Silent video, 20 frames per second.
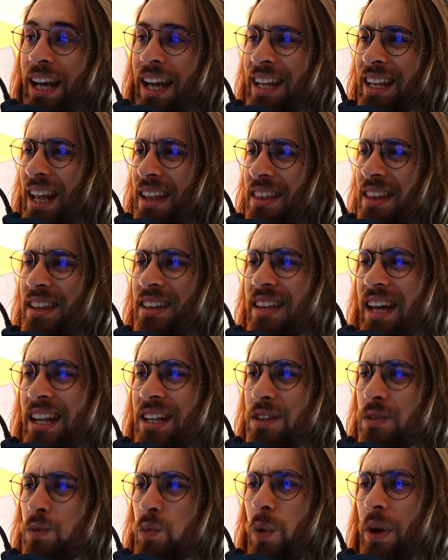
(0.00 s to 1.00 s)
And I think
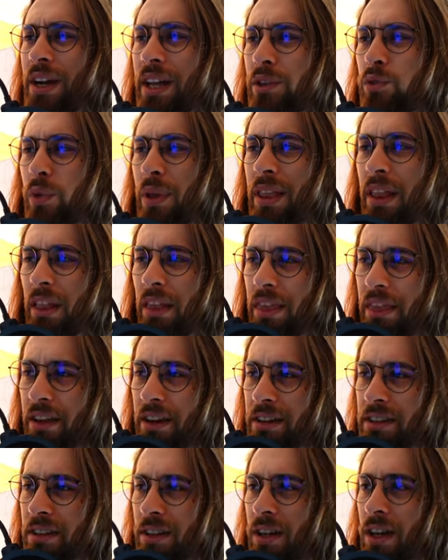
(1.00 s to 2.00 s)
that
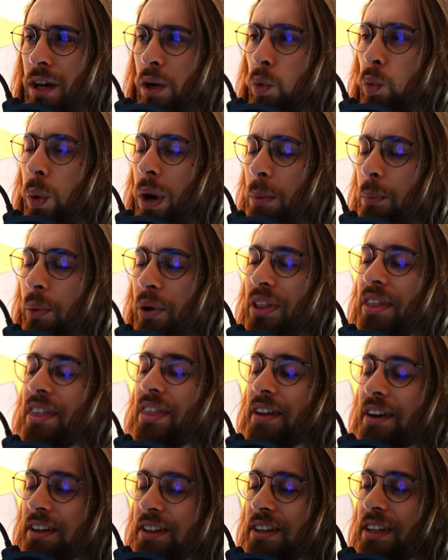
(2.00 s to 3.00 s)

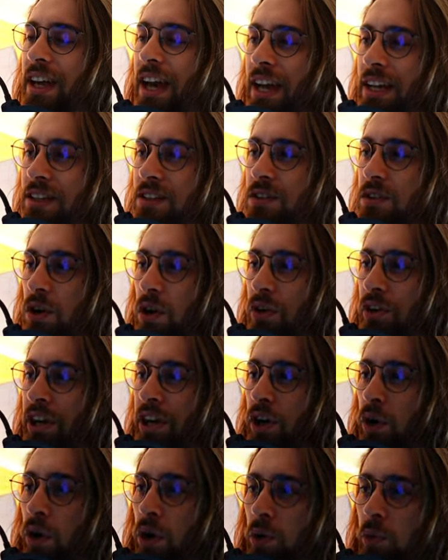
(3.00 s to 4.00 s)

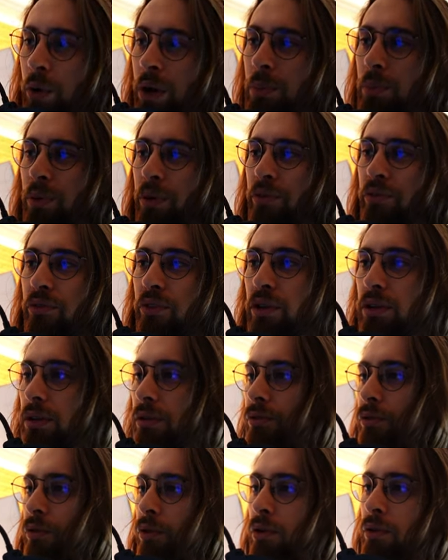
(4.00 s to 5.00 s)

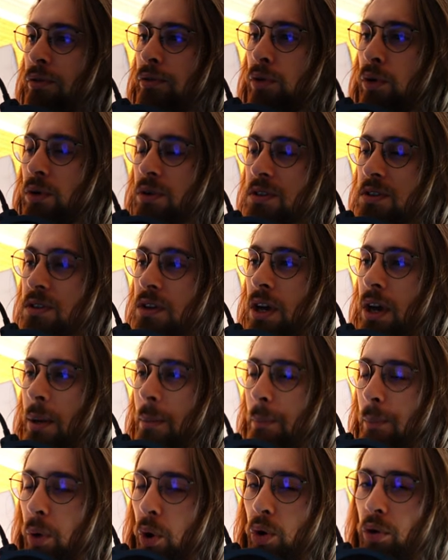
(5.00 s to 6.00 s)
1.44 volts
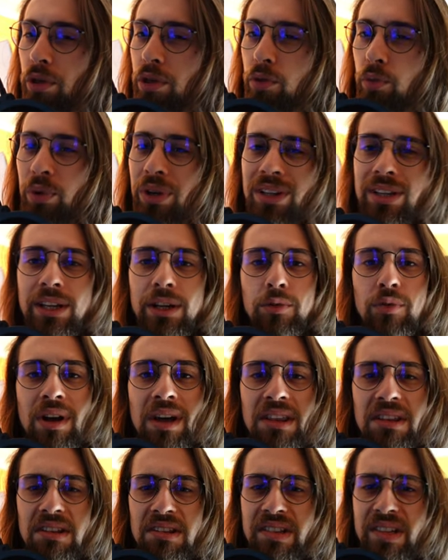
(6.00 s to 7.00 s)
both will
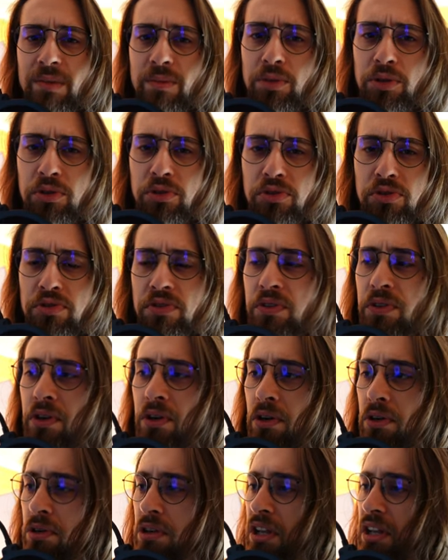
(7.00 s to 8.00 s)
degrade the CPU
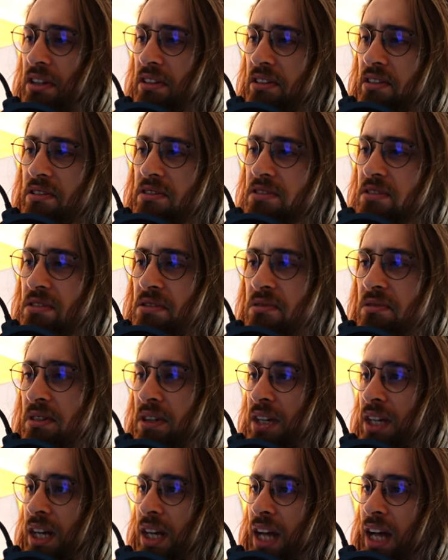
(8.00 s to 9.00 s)
sooner or later. So
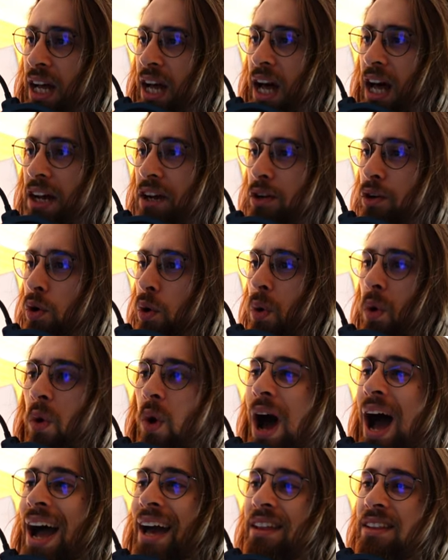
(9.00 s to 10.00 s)
I don't know
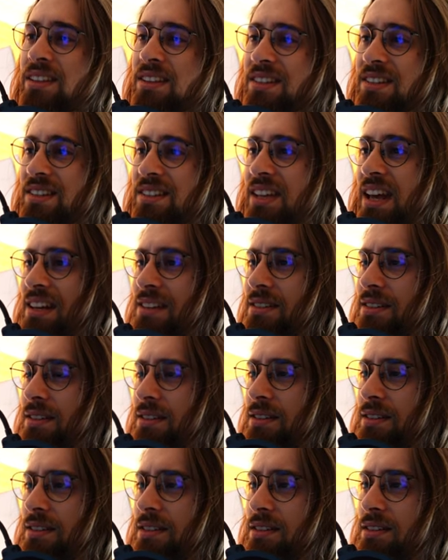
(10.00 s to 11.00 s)
why these
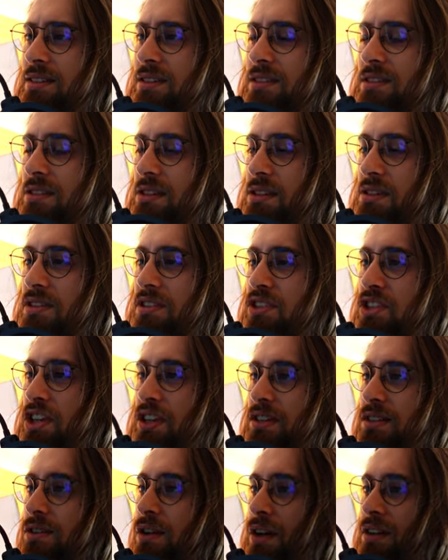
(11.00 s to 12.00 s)
testings, it's
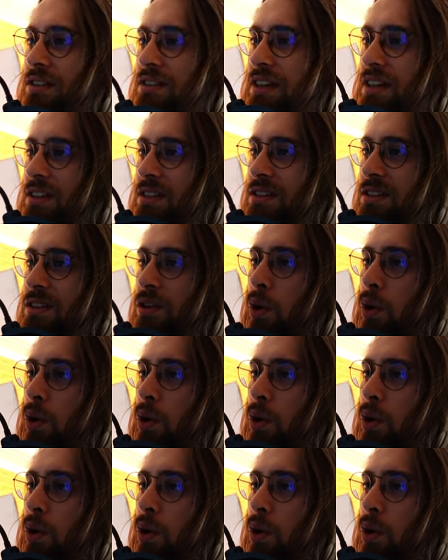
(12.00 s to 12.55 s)
just nonsense.